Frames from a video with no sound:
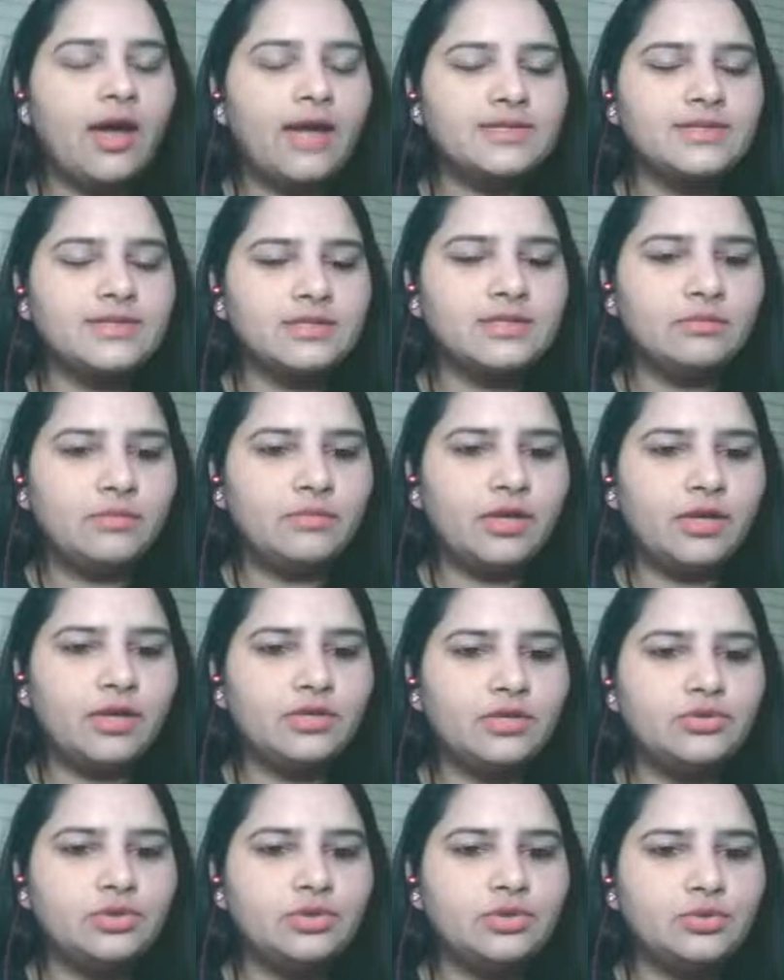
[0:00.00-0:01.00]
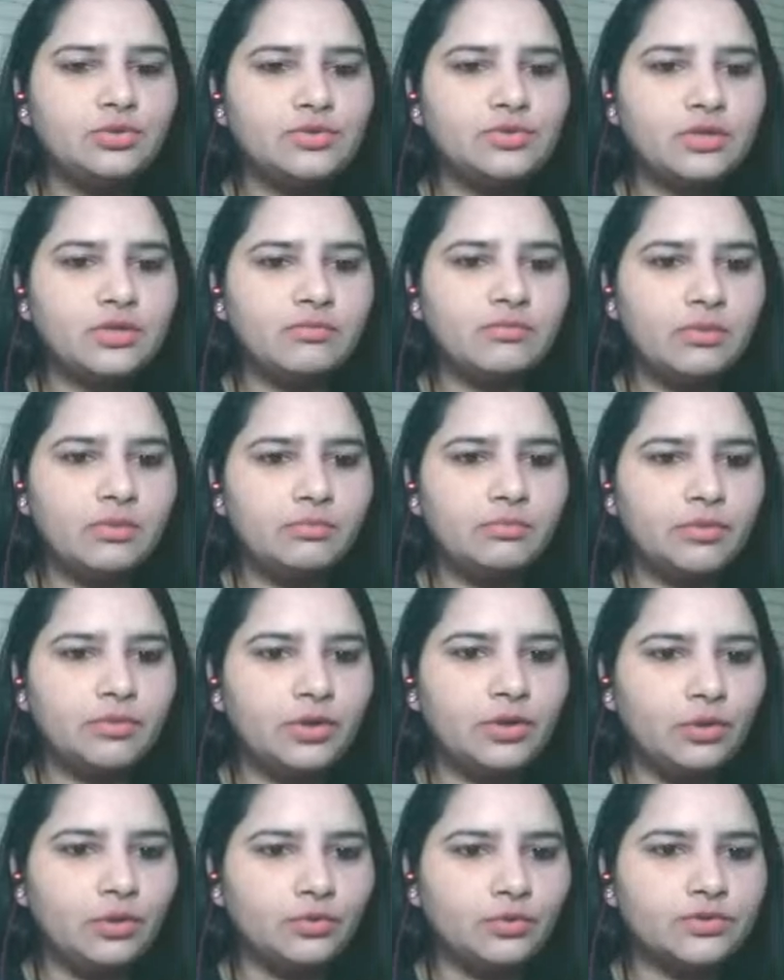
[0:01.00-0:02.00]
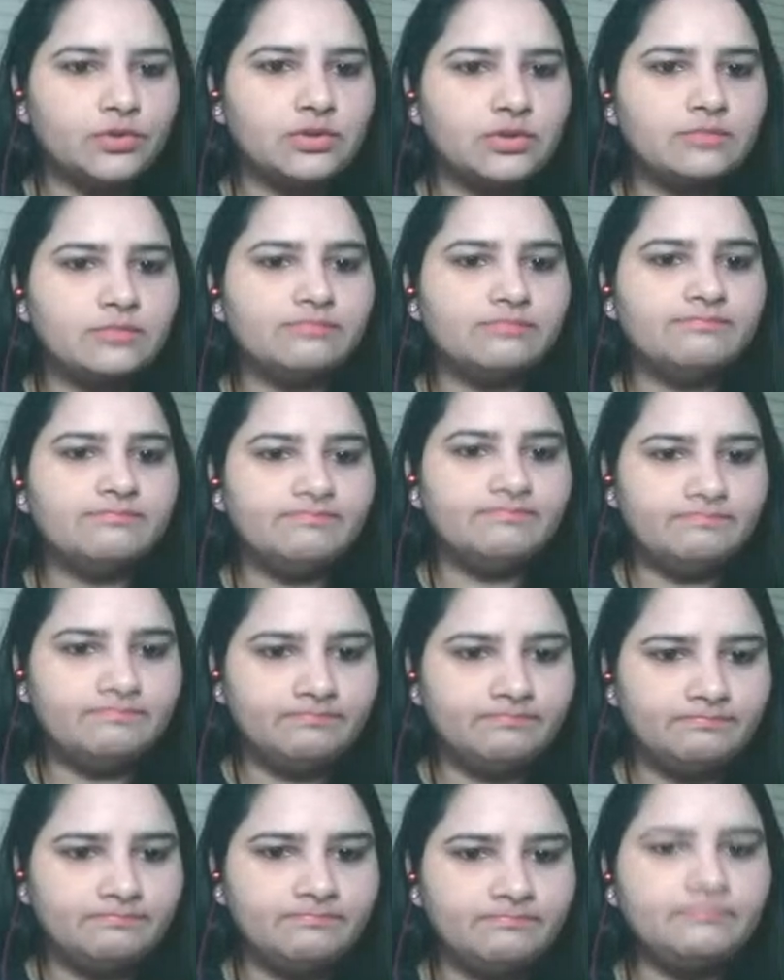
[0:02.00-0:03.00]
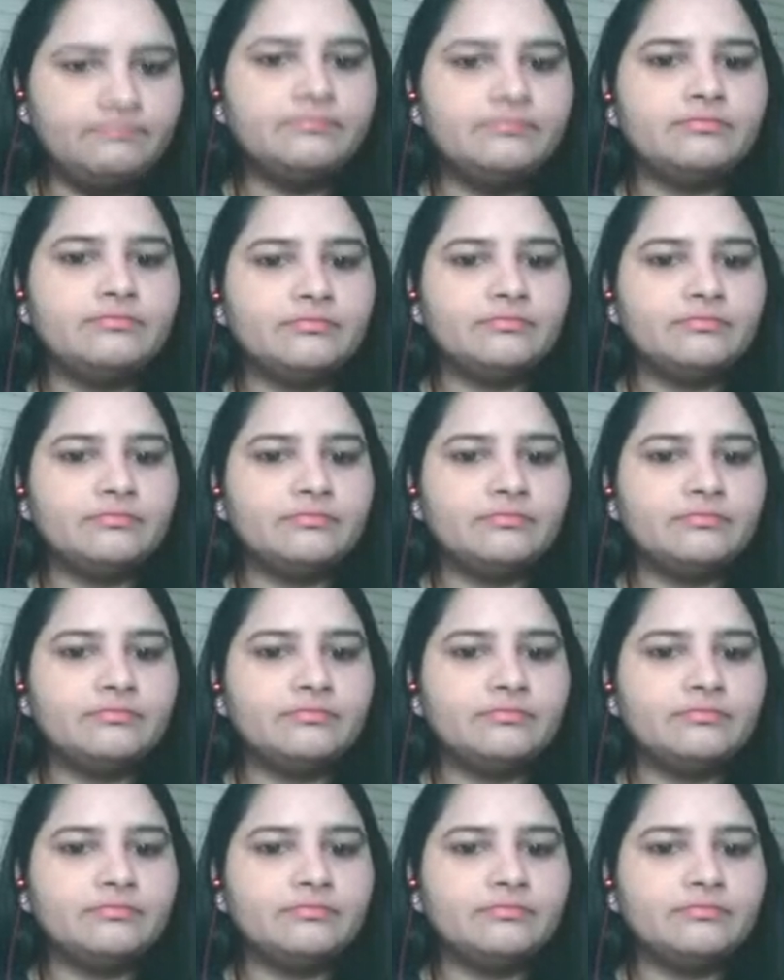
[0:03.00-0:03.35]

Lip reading: as compared to using paper notes. Hmm.